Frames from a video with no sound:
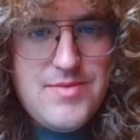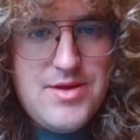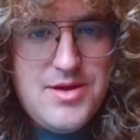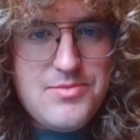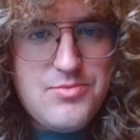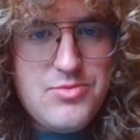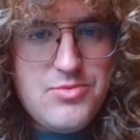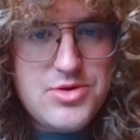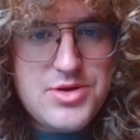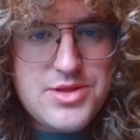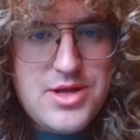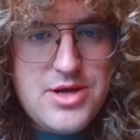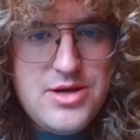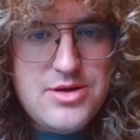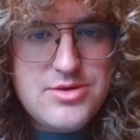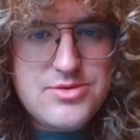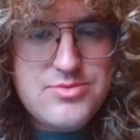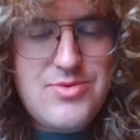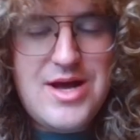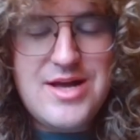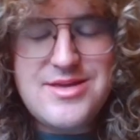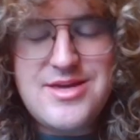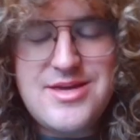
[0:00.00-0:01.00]
And one of those,
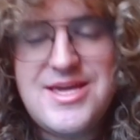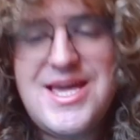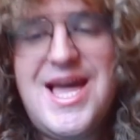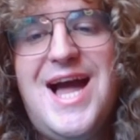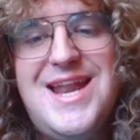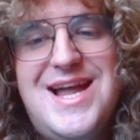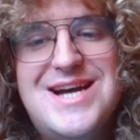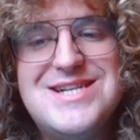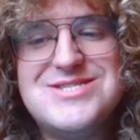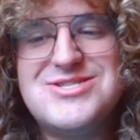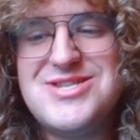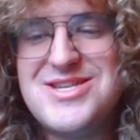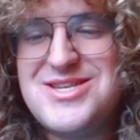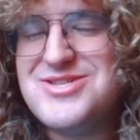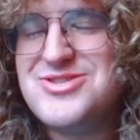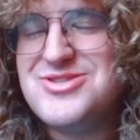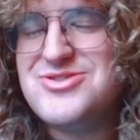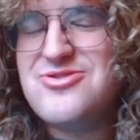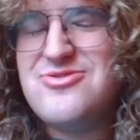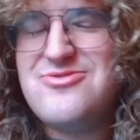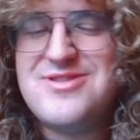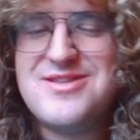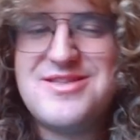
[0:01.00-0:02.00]
well, you can actually
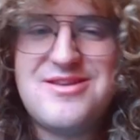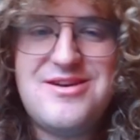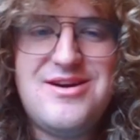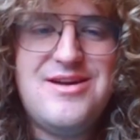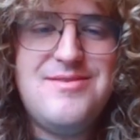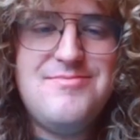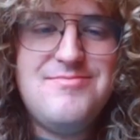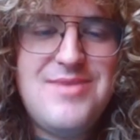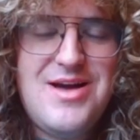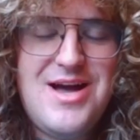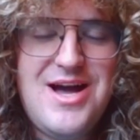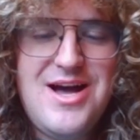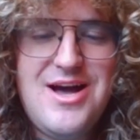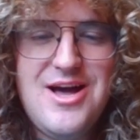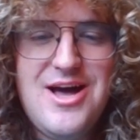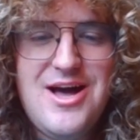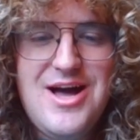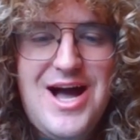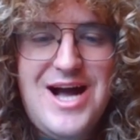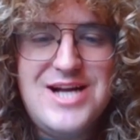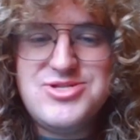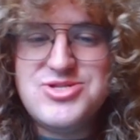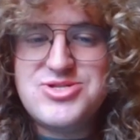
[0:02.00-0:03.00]
control the time.
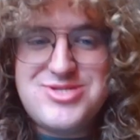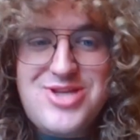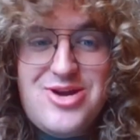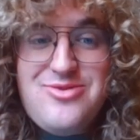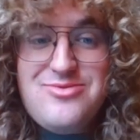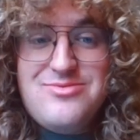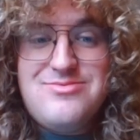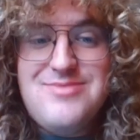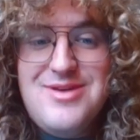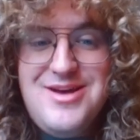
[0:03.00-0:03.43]
I just don't.